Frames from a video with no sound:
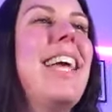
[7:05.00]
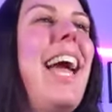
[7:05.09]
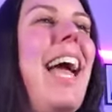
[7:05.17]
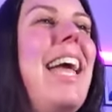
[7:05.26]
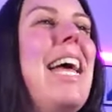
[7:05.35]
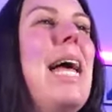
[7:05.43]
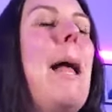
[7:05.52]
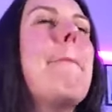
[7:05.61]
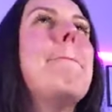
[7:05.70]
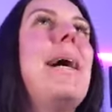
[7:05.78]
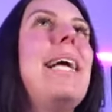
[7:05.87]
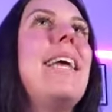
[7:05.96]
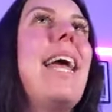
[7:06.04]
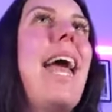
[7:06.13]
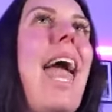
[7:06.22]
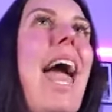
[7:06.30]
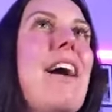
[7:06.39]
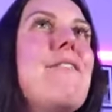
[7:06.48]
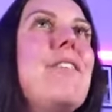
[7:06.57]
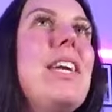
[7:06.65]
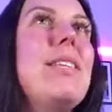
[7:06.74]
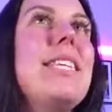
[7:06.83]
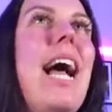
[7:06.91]
okay? But
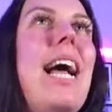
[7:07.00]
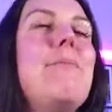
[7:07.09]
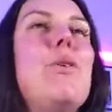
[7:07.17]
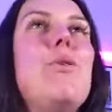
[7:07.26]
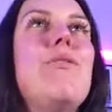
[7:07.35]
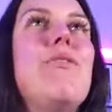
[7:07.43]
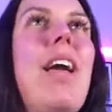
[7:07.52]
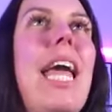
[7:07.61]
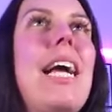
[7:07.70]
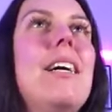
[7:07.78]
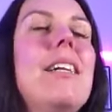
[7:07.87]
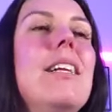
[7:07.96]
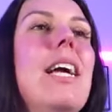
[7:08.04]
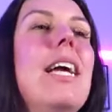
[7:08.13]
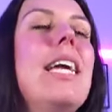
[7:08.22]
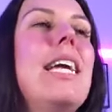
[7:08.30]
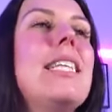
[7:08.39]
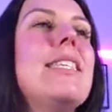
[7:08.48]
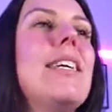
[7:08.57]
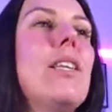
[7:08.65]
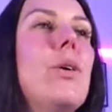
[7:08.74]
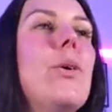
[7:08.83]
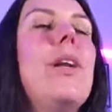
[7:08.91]
every time you fail, it's a
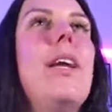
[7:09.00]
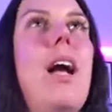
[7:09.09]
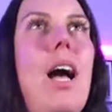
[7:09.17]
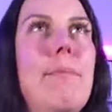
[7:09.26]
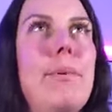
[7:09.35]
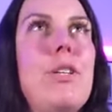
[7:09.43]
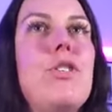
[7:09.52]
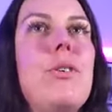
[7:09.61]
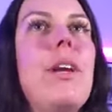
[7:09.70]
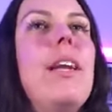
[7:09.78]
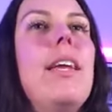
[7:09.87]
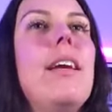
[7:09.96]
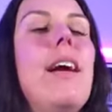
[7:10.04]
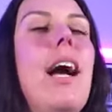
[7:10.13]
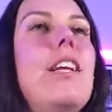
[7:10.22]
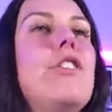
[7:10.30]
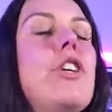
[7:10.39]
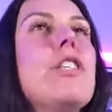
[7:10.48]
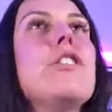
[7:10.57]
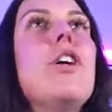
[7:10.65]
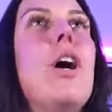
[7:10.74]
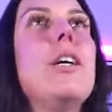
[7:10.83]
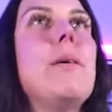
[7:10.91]
learning opportunity. I
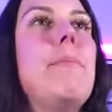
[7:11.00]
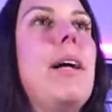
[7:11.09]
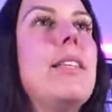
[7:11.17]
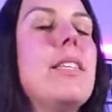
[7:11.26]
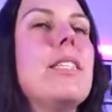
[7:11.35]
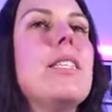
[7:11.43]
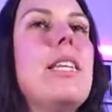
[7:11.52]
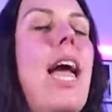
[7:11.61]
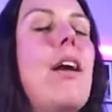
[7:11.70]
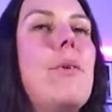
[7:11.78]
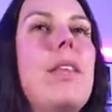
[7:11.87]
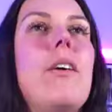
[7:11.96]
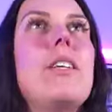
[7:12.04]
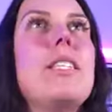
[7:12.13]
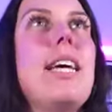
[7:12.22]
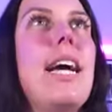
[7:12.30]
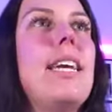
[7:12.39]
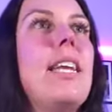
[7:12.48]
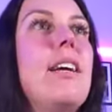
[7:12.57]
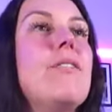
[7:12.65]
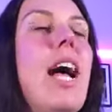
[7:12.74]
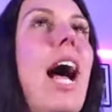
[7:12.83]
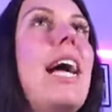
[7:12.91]
just talked about this today with our
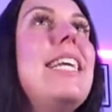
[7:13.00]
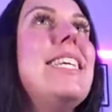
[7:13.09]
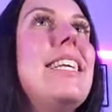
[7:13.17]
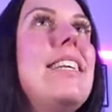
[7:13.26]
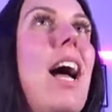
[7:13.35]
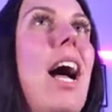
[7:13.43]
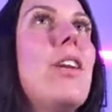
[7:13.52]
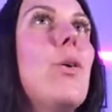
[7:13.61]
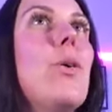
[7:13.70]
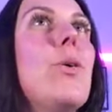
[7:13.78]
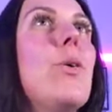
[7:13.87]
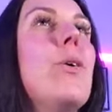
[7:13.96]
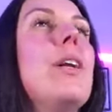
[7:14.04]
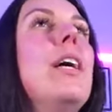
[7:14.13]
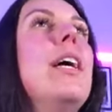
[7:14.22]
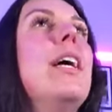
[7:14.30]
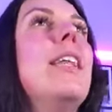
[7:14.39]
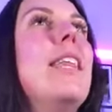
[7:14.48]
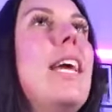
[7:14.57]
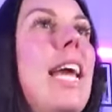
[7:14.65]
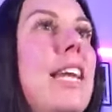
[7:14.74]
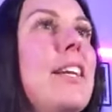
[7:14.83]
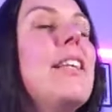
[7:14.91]
executives. I did not earn the
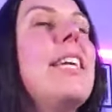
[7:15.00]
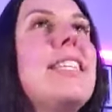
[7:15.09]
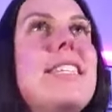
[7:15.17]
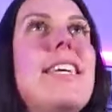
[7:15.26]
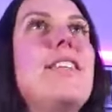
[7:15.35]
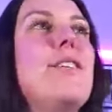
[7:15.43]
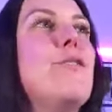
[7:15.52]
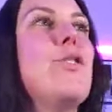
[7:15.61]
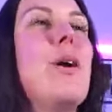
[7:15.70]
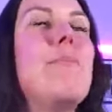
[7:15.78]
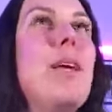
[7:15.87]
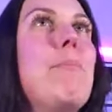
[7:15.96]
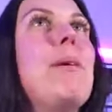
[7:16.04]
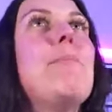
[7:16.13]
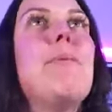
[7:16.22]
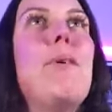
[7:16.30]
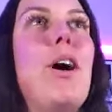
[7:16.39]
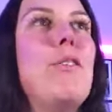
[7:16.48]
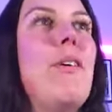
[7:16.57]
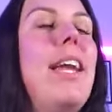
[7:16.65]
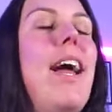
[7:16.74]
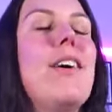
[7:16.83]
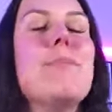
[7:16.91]
Italy incentive trip that people are on
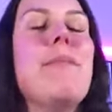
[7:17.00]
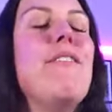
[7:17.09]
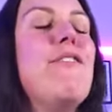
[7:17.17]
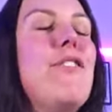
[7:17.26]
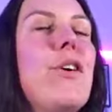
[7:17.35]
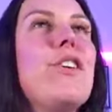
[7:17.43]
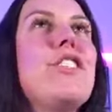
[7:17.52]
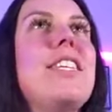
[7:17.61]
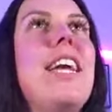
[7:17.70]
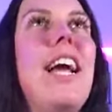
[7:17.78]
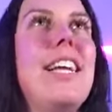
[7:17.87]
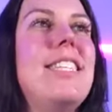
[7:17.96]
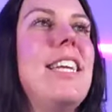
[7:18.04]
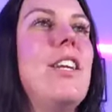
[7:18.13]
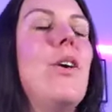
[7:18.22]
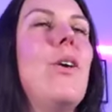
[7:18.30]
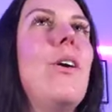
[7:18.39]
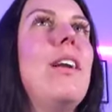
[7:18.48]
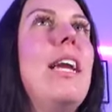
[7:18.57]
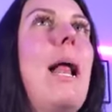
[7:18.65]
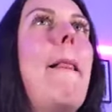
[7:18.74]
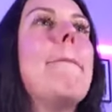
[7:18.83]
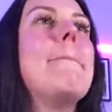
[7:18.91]
right now. It's my first thing I didn't
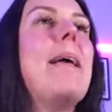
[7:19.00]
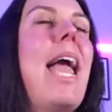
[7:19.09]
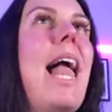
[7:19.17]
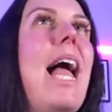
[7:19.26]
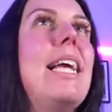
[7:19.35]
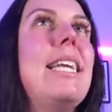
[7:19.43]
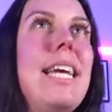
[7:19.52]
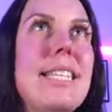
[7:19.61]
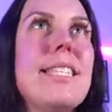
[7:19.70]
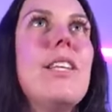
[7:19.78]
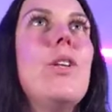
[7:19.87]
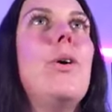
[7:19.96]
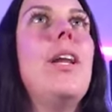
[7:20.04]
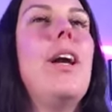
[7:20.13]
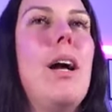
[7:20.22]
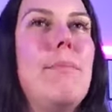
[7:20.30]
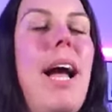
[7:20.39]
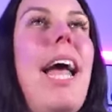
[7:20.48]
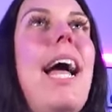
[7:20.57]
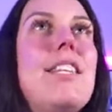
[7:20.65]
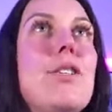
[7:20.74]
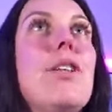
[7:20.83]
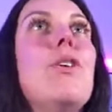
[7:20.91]
earn and it's a learning up i
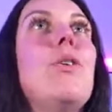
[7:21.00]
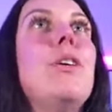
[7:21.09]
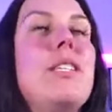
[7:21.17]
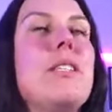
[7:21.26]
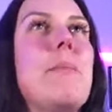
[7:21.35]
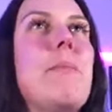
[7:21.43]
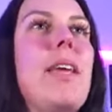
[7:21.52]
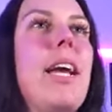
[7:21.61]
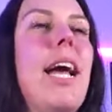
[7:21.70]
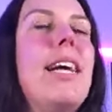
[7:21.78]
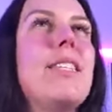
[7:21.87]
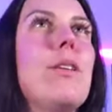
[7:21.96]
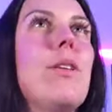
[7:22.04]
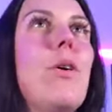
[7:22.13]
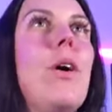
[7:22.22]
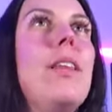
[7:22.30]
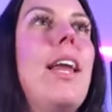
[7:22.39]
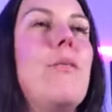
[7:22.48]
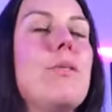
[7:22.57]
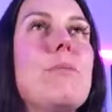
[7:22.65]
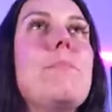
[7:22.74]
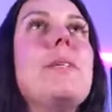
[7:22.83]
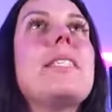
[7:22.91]
had to learn something i had to learn that i
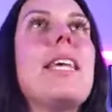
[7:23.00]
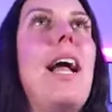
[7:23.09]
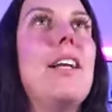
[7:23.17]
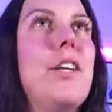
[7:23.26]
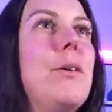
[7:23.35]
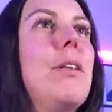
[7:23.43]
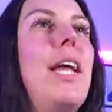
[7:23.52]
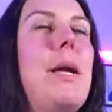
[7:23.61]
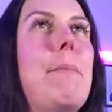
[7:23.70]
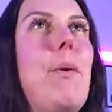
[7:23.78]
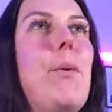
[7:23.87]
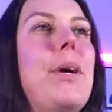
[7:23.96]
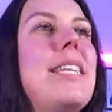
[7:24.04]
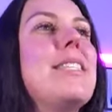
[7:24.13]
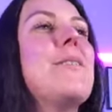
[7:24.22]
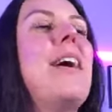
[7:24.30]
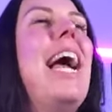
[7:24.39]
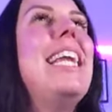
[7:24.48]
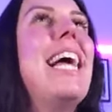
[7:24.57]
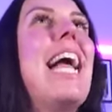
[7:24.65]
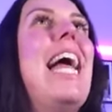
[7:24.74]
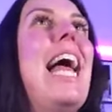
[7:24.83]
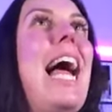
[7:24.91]
was miscalculating points right
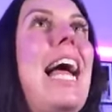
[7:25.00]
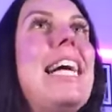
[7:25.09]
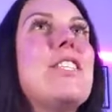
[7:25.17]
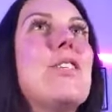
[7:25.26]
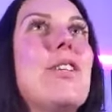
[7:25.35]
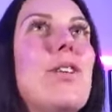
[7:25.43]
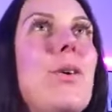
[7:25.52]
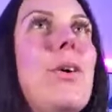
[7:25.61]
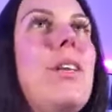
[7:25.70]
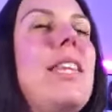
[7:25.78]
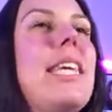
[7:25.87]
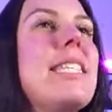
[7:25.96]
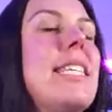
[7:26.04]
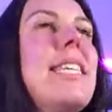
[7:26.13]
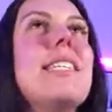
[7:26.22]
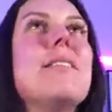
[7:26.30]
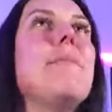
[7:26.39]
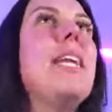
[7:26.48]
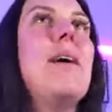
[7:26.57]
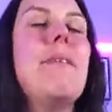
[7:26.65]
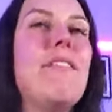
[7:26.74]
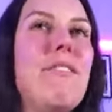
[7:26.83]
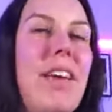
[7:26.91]
like i had to learn things that doesn't mean
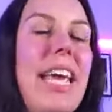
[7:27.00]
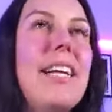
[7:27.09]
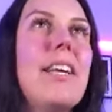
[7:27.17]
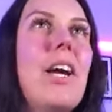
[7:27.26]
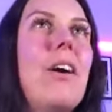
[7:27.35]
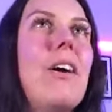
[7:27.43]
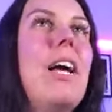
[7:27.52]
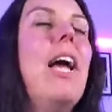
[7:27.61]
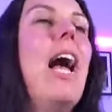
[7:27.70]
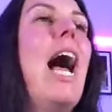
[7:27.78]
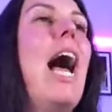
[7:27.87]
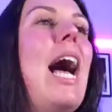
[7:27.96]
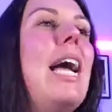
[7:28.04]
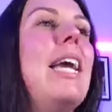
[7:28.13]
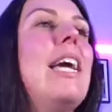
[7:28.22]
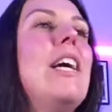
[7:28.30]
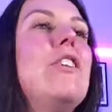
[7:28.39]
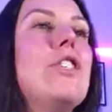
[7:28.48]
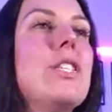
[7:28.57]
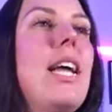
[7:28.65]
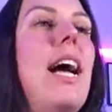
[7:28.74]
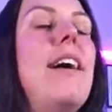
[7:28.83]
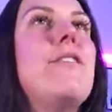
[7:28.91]
i'm a failure i
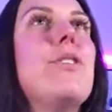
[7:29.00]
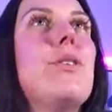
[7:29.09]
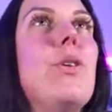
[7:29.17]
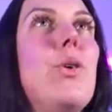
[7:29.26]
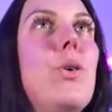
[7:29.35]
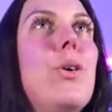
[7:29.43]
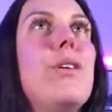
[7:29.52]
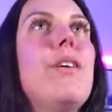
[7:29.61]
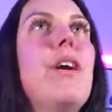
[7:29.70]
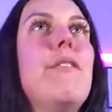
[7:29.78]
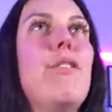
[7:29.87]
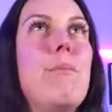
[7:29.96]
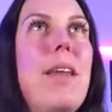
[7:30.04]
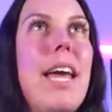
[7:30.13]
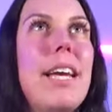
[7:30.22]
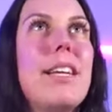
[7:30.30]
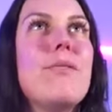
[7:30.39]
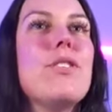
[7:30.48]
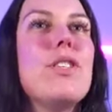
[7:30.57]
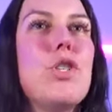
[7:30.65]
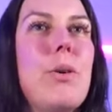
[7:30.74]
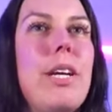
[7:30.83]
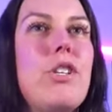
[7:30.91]
just have to learn from negative
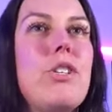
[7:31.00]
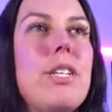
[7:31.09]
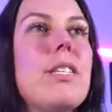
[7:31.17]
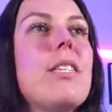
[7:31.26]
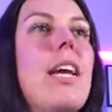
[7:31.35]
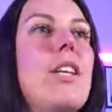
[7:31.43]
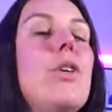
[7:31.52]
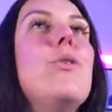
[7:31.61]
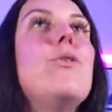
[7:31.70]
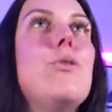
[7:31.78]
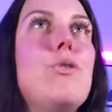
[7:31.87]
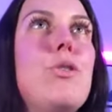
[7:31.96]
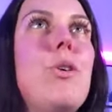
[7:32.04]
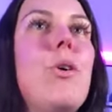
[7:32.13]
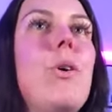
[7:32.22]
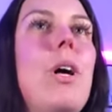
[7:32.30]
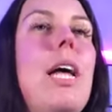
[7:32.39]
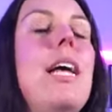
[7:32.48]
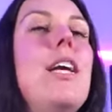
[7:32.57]
situations and you do too